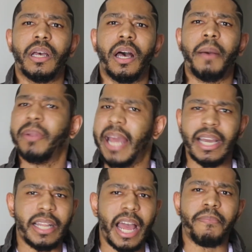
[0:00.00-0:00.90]
A
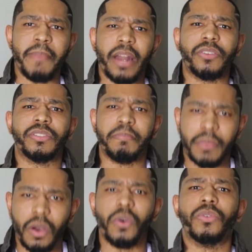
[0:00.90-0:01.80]
Black life matters
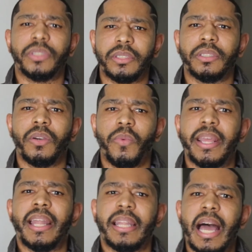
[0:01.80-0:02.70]
most when
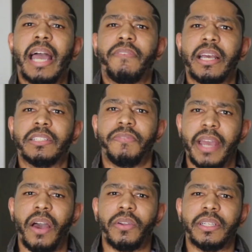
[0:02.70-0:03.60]
that life has
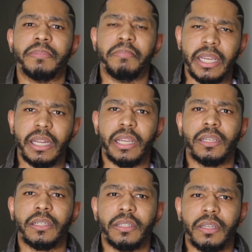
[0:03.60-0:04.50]
found its meaning
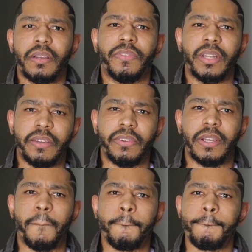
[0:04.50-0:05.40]
for living.
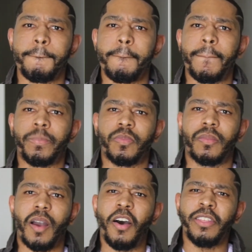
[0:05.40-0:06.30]

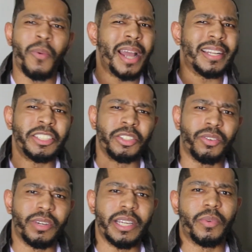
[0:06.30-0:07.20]
Although I
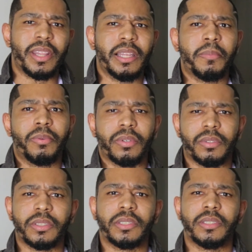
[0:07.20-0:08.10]
disagree with
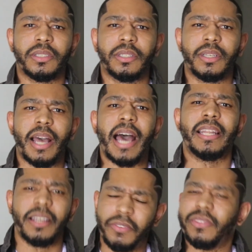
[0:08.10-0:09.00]
liberals, I
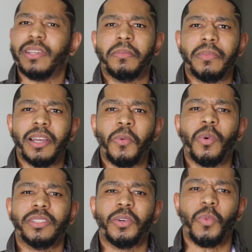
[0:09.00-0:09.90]
love them and
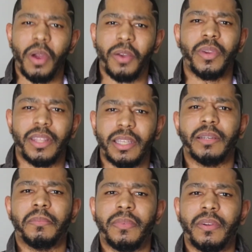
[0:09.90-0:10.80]
want to work with
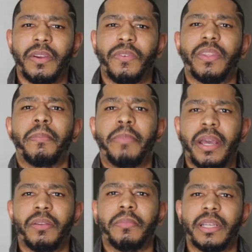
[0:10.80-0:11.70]
them for the
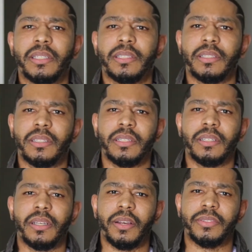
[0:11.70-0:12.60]
betterment
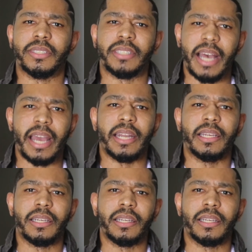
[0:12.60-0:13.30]
of society.